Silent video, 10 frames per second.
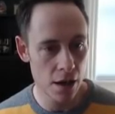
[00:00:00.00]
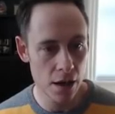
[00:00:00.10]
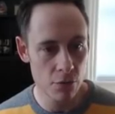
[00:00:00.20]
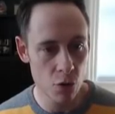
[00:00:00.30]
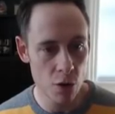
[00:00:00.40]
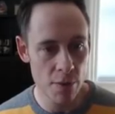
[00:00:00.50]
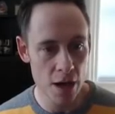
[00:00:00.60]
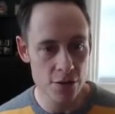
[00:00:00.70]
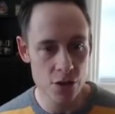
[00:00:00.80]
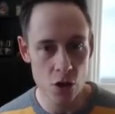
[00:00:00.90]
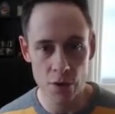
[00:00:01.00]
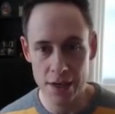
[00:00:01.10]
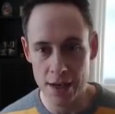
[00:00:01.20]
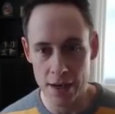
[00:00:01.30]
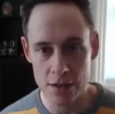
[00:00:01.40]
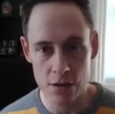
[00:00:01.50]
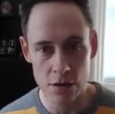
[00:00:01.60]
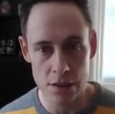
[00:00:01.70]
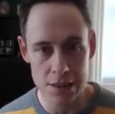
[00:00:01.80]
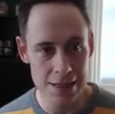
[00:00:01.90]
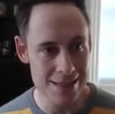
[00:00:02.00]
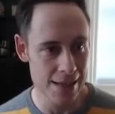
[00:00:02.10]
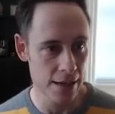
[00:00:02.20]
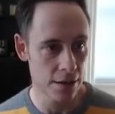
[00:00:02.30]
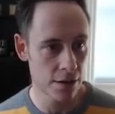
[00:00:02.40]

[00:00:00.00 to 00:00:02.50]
a robot no index on this listing.